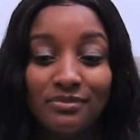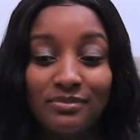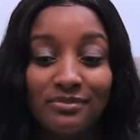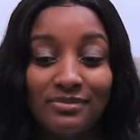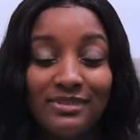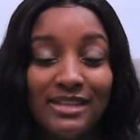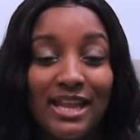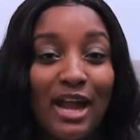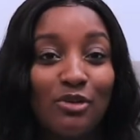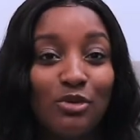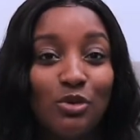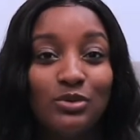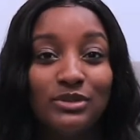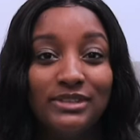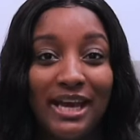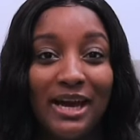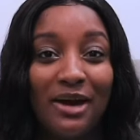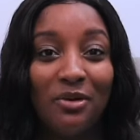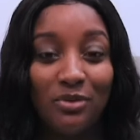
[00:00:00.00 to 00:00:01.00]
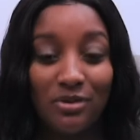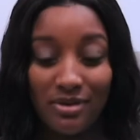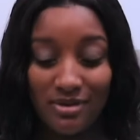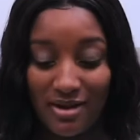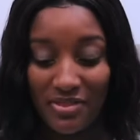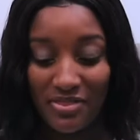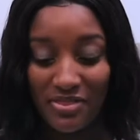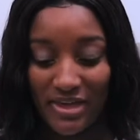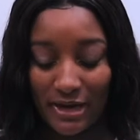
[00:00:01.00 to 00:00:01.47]
narrowed down
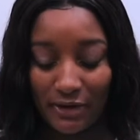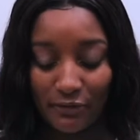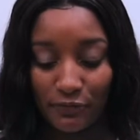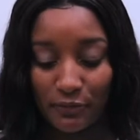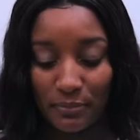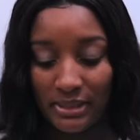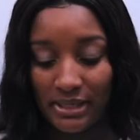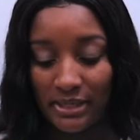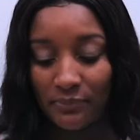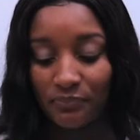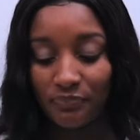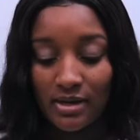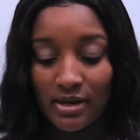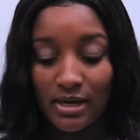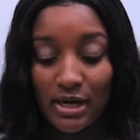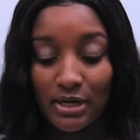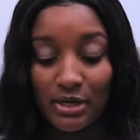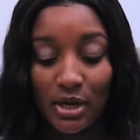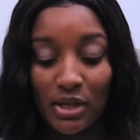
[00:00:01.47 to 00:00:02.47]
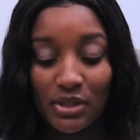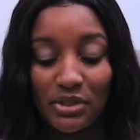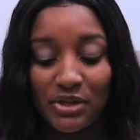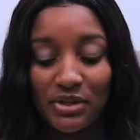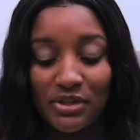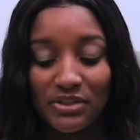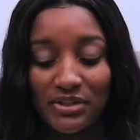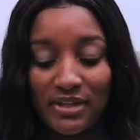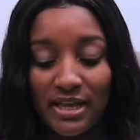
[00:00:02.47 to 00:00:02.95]
on that for me.
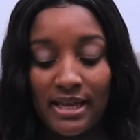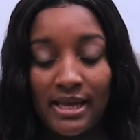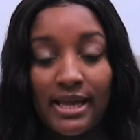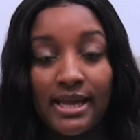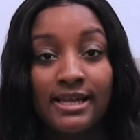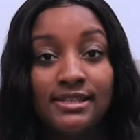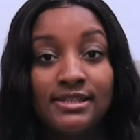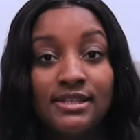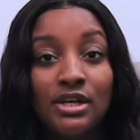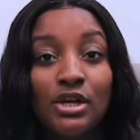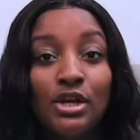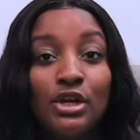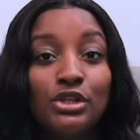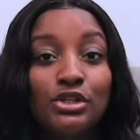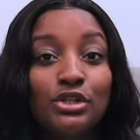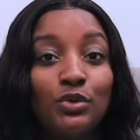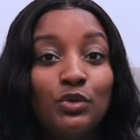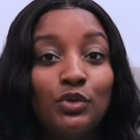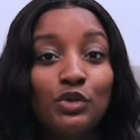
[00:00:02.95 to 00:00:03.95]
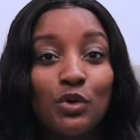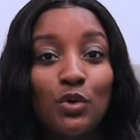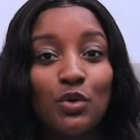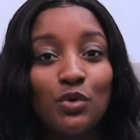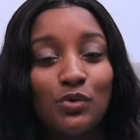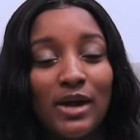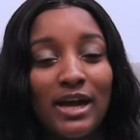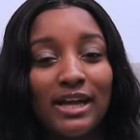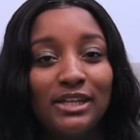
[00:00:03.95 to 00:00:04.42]
Another thing is to show
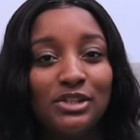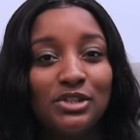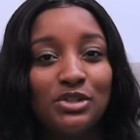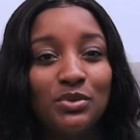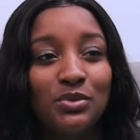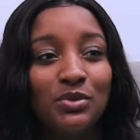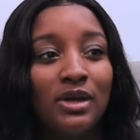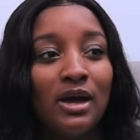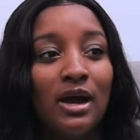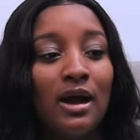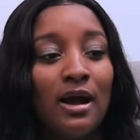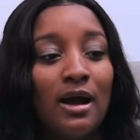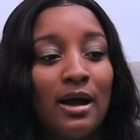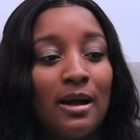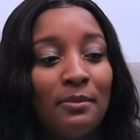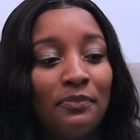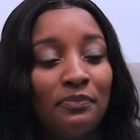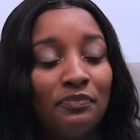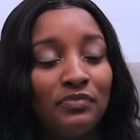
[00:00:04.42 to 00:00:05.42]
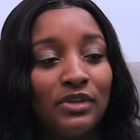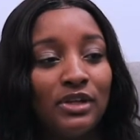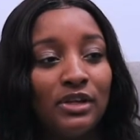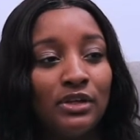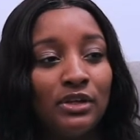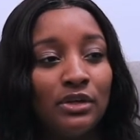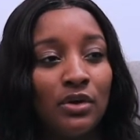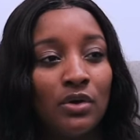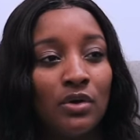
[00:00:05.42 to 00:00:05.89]
gratitude. Um,
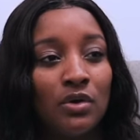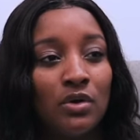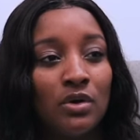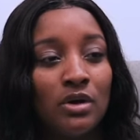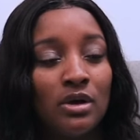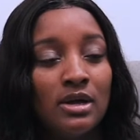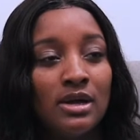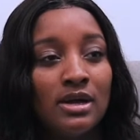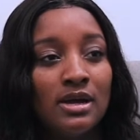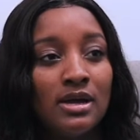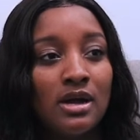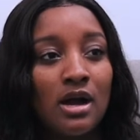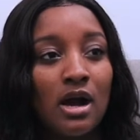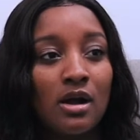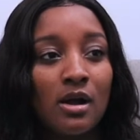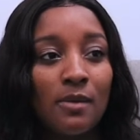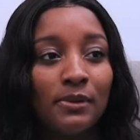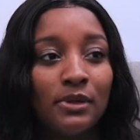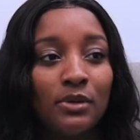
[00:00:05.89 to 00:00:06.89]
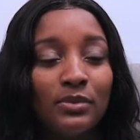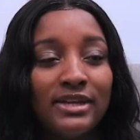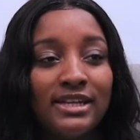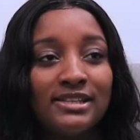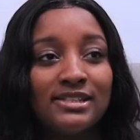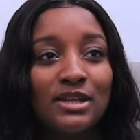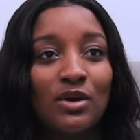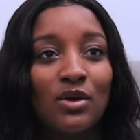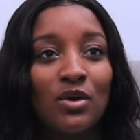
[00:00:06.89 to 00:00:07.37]
you know, a couple of
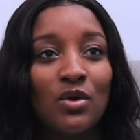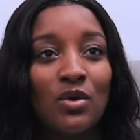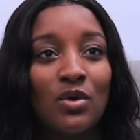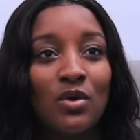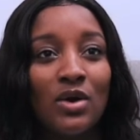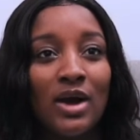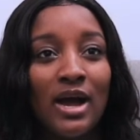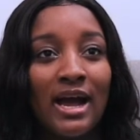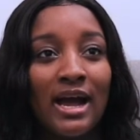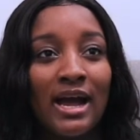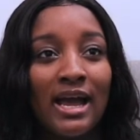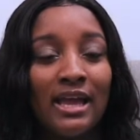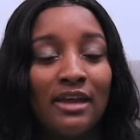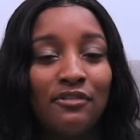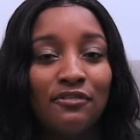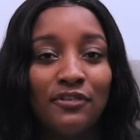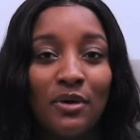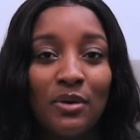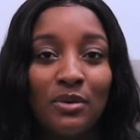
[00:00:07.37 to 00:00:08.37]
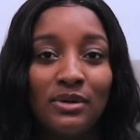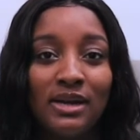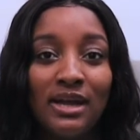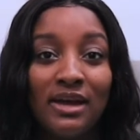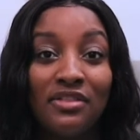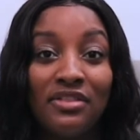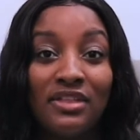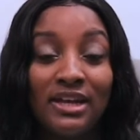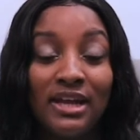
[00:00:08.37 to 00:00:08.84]
weeks ago, I found
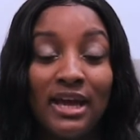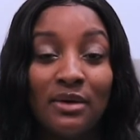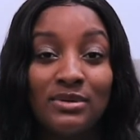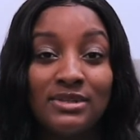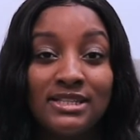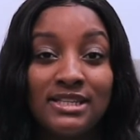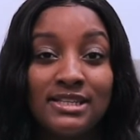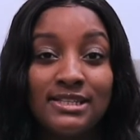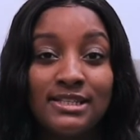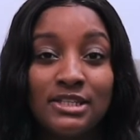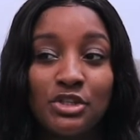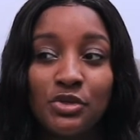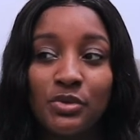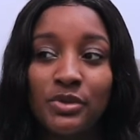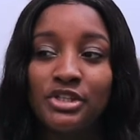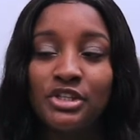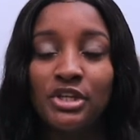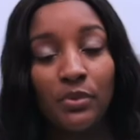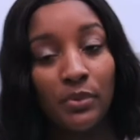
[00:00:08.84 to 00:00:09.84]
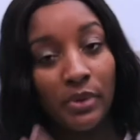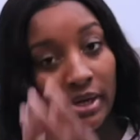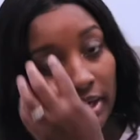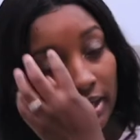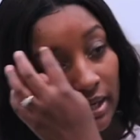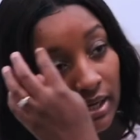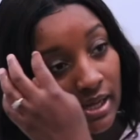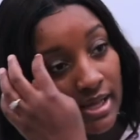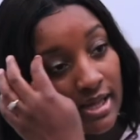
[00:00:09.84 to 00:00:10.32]
that I was in a situation
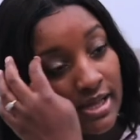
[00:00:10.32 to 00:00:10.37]
where